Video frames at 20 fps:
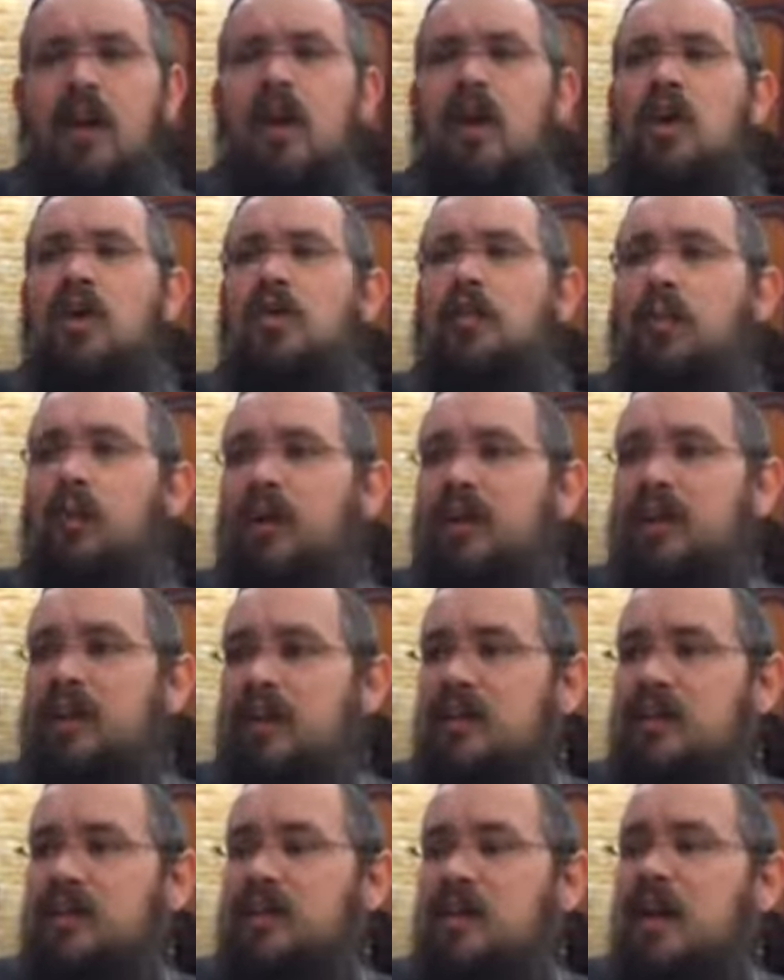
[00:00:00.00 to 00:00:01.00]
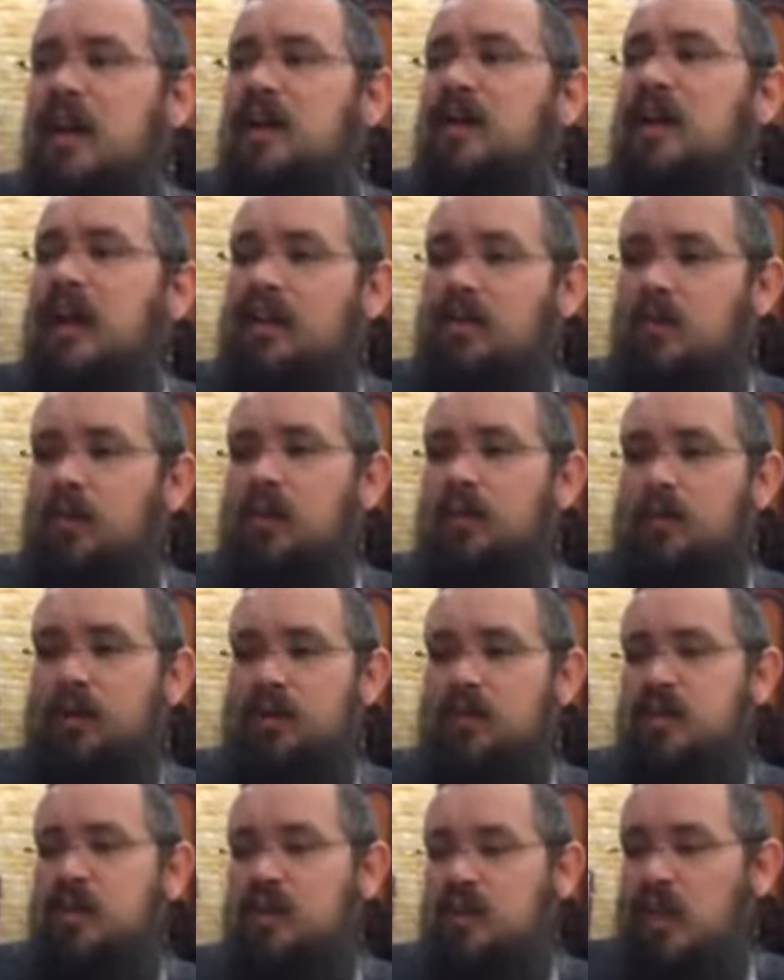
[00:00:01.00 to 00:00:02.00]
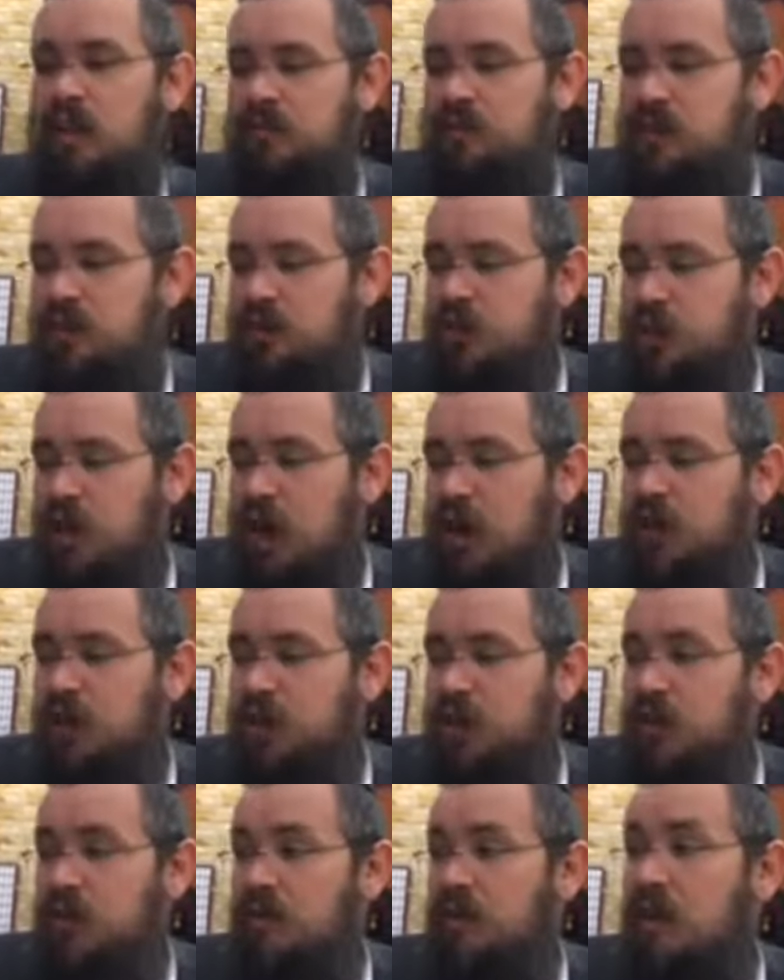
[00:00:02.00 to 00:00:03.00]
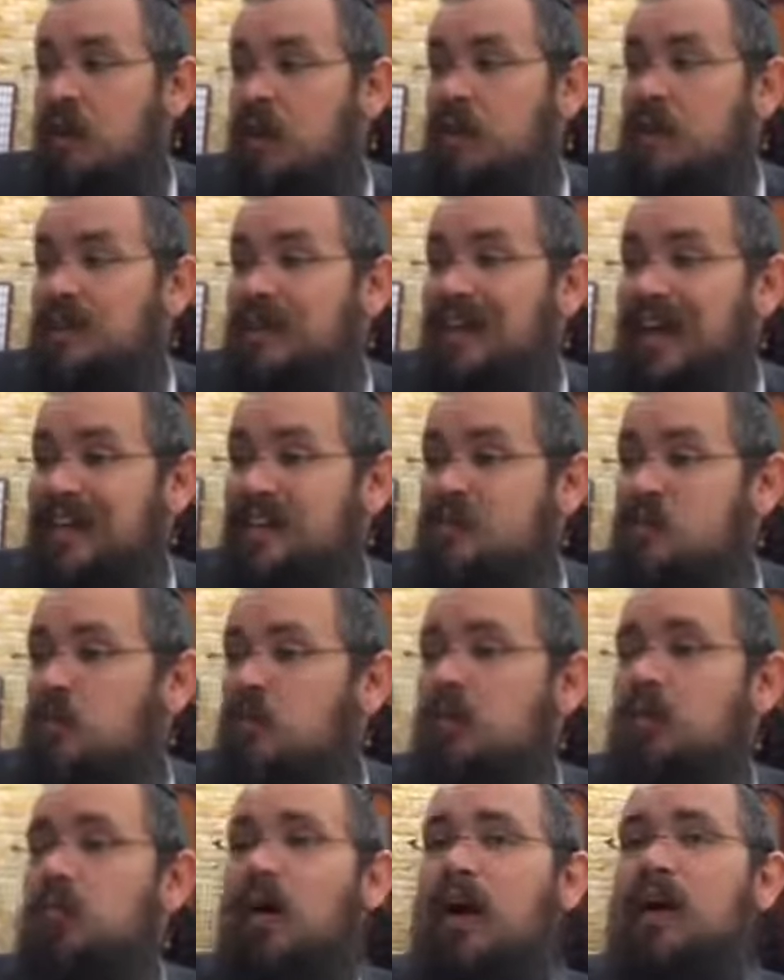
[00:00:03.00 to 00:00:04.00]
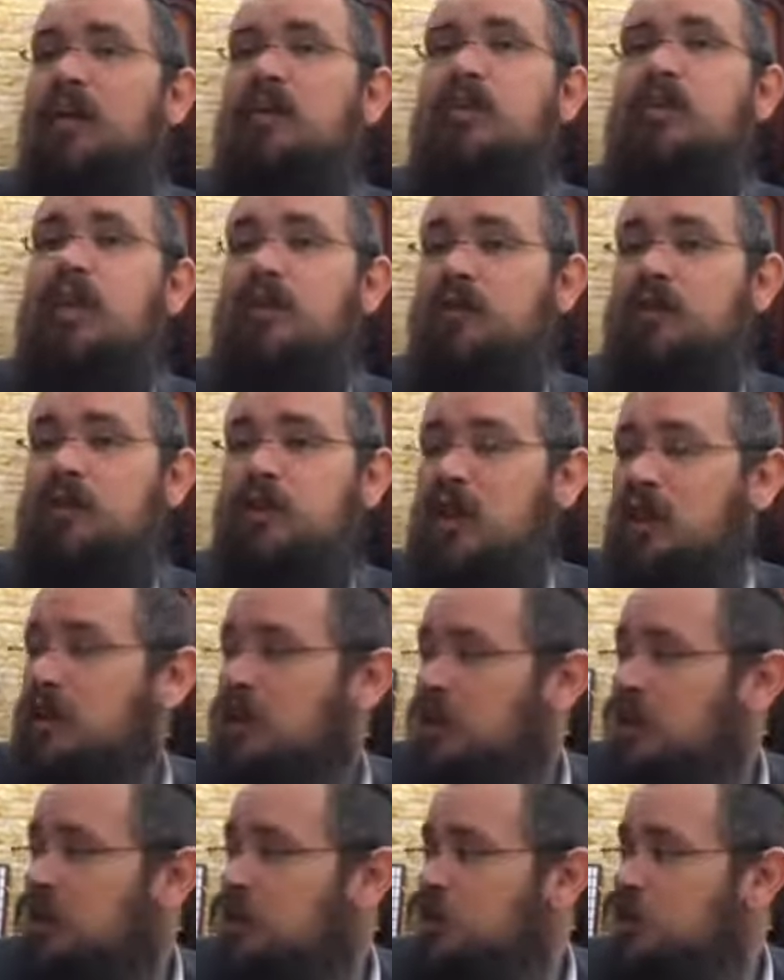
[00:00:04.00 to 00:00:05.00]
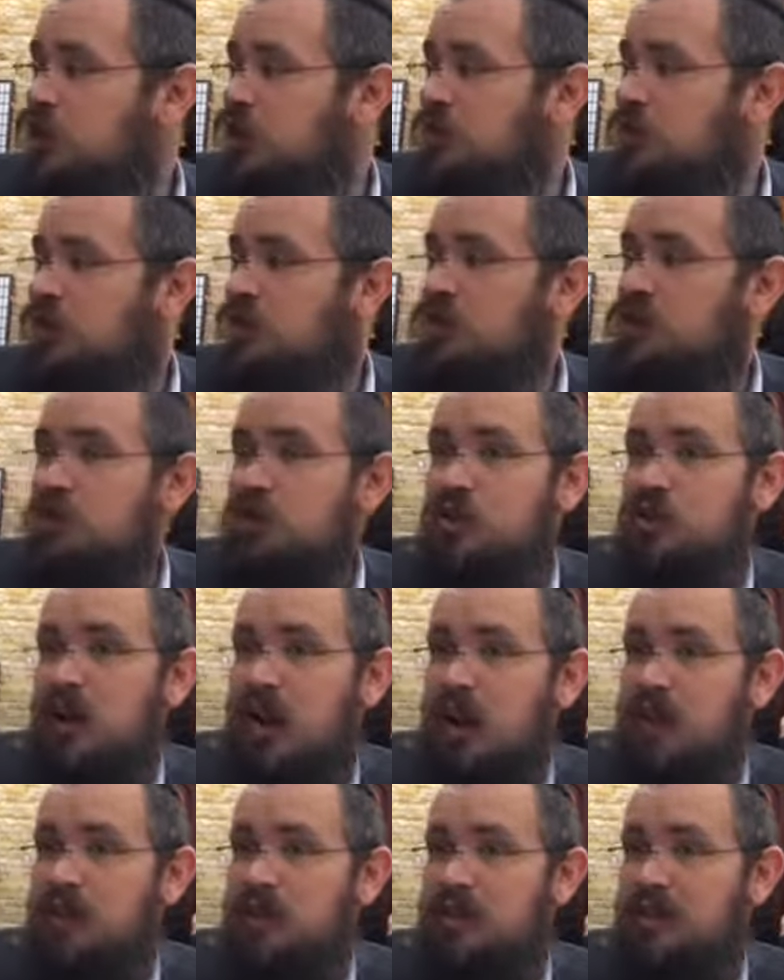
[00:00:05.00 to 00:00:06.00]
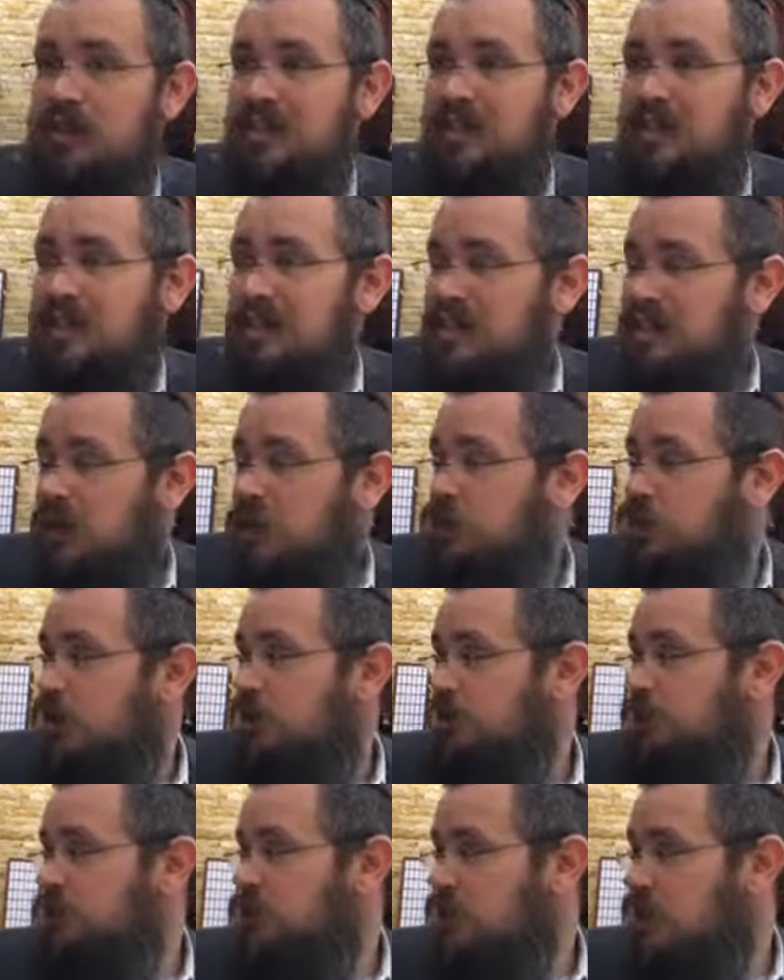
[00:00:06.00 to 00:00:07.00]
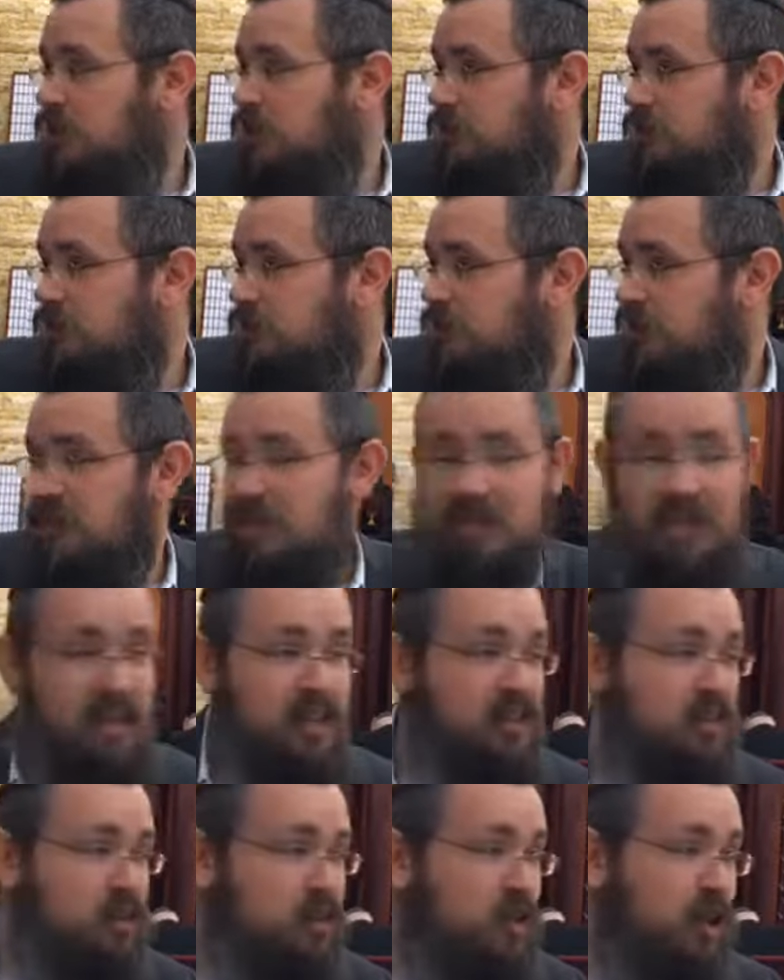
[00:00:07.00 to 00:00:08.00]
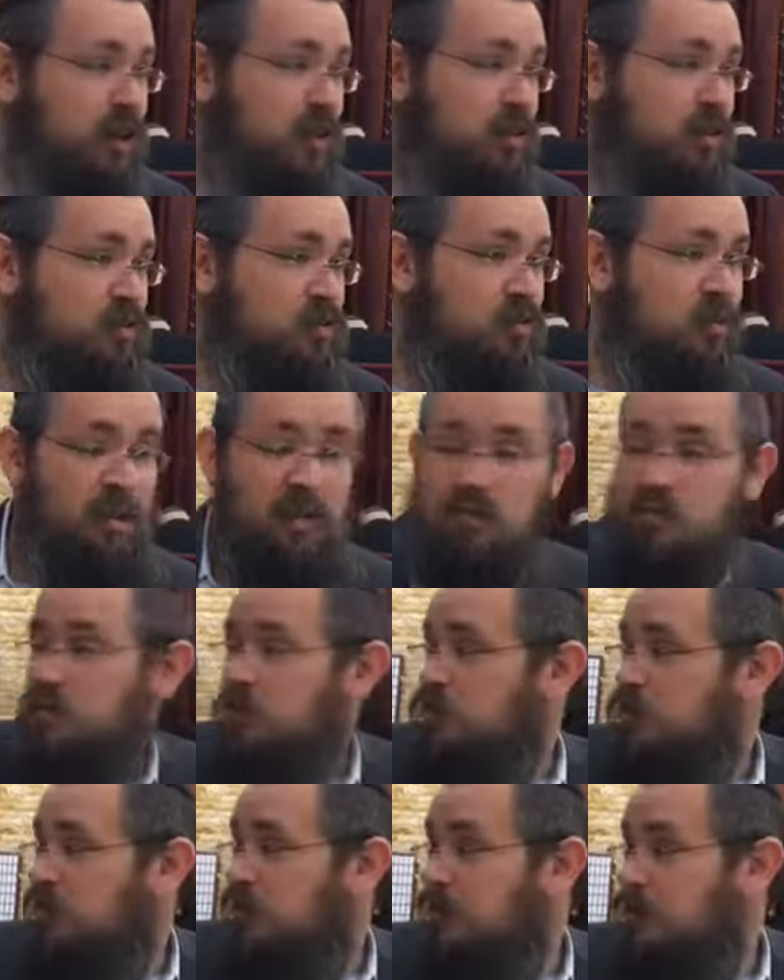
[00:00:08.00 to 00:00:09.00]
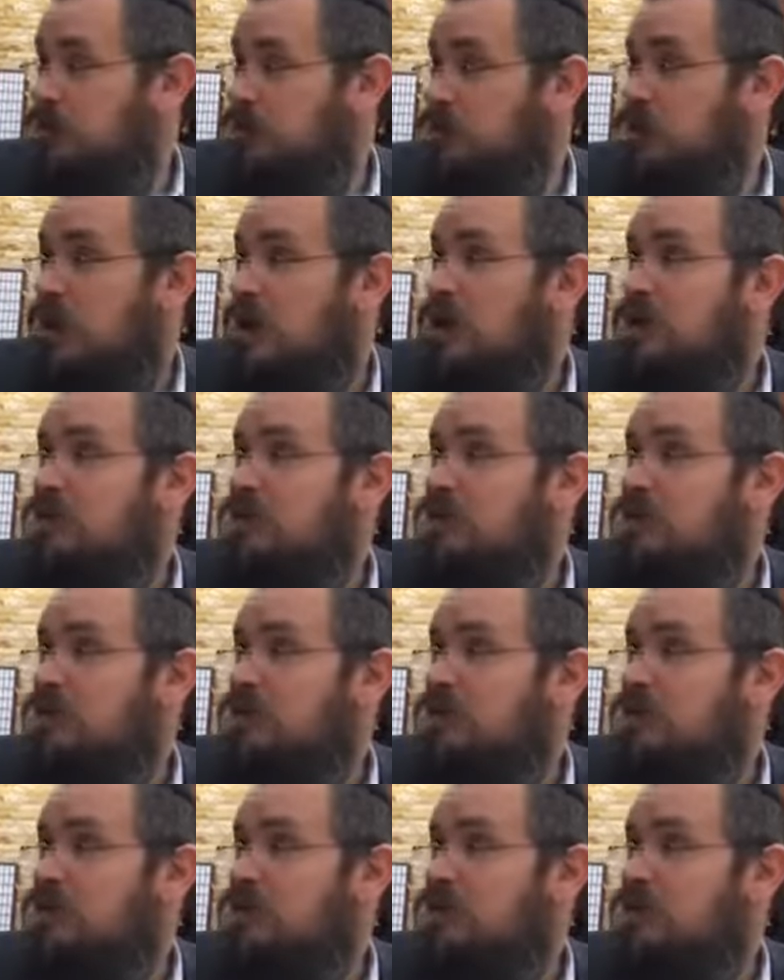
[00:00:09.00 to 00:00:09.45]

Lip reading: The point is that when a person loves their child, That's why do you love your child unconditionally? Because your child is an extension of yourself, in a sense. Your child is rooted in you.